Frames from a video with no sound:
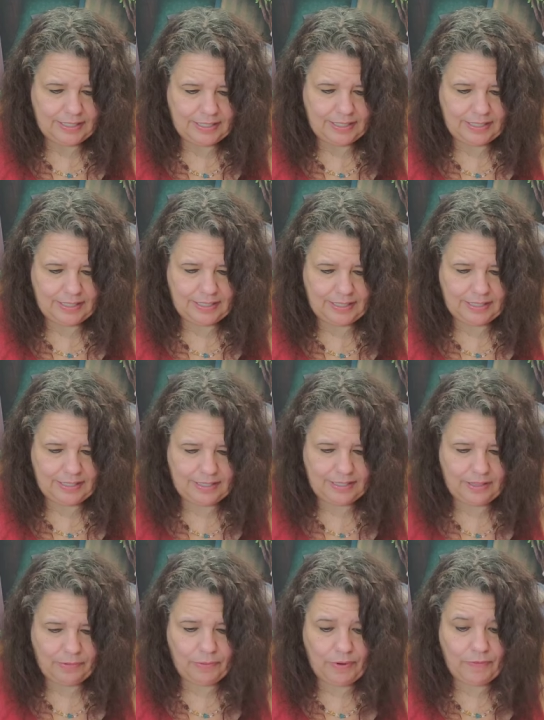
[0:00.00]

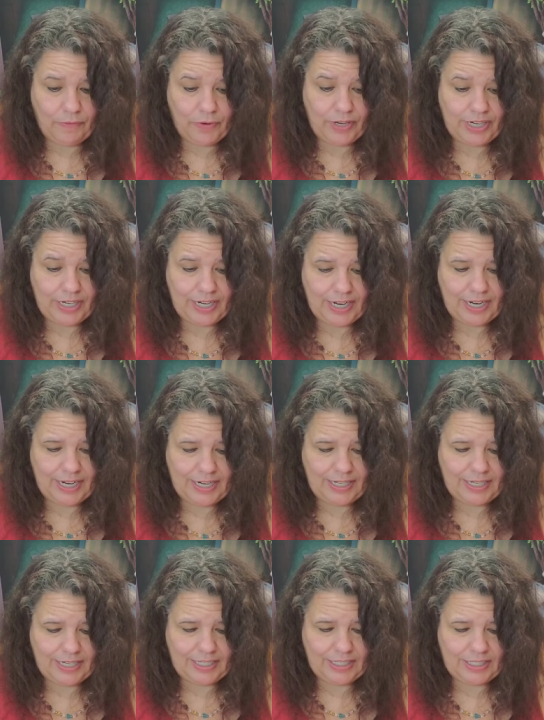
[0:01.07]

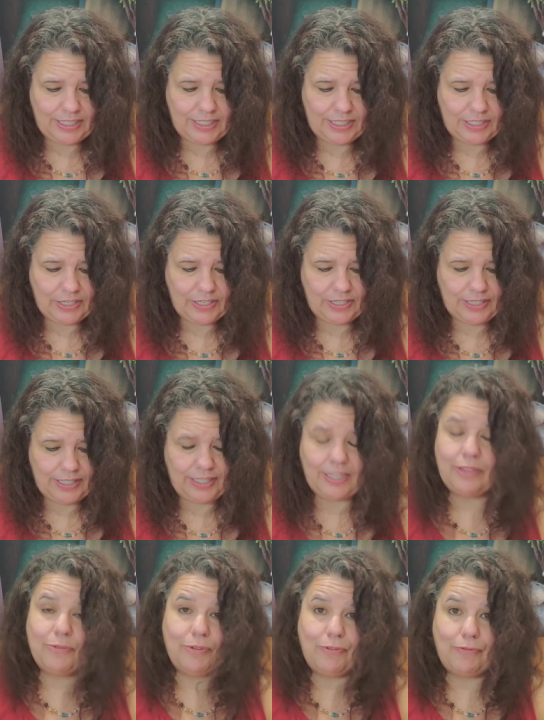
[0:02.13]
$3.49 and she's currently
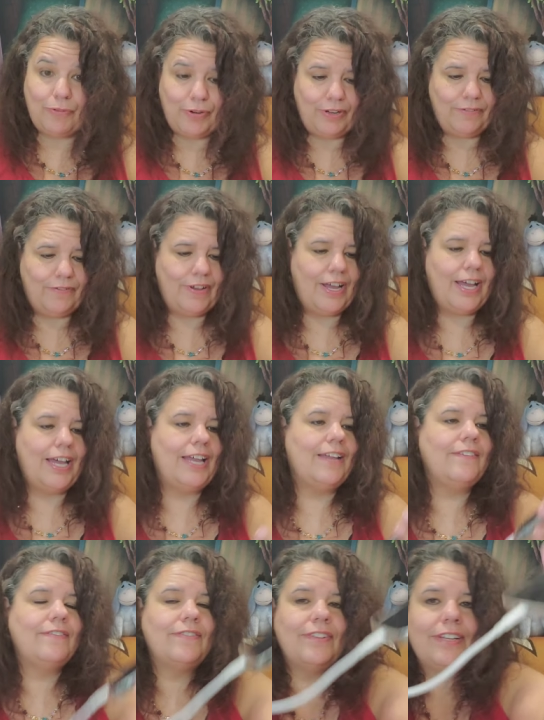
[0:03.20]

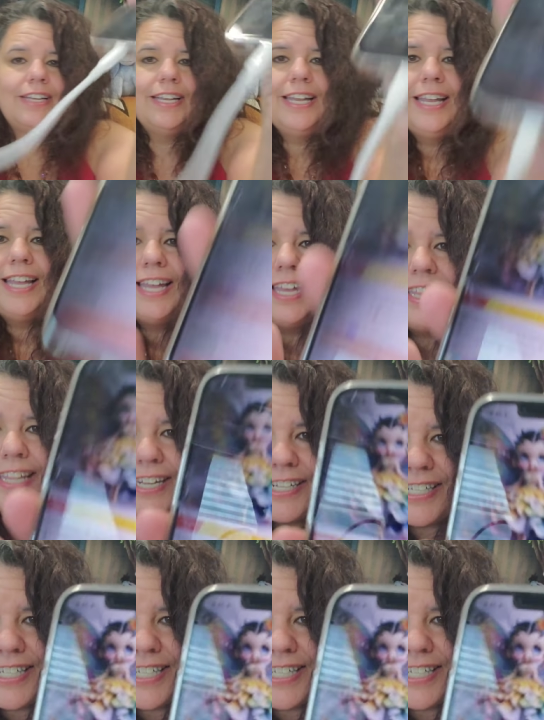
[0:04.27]
$3.45, and there